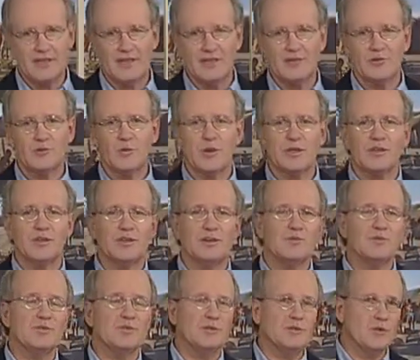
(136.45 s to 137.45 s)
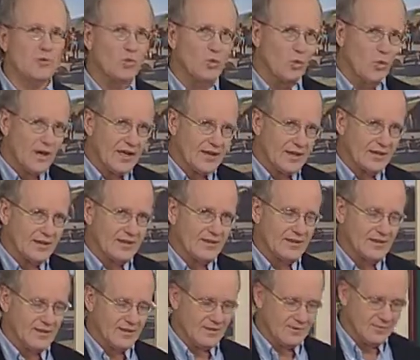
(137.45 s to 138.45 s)
It's what comes in the wake
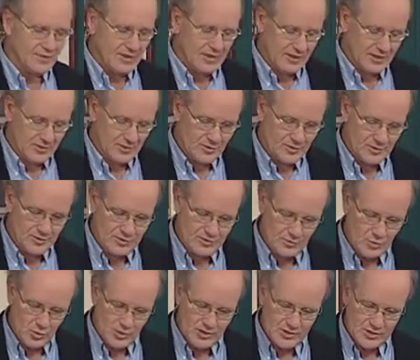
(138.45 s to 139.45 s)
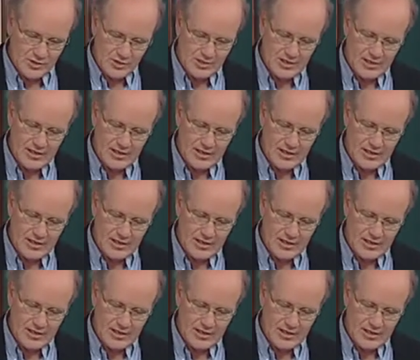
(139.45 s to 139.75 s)
of Columbus's voyage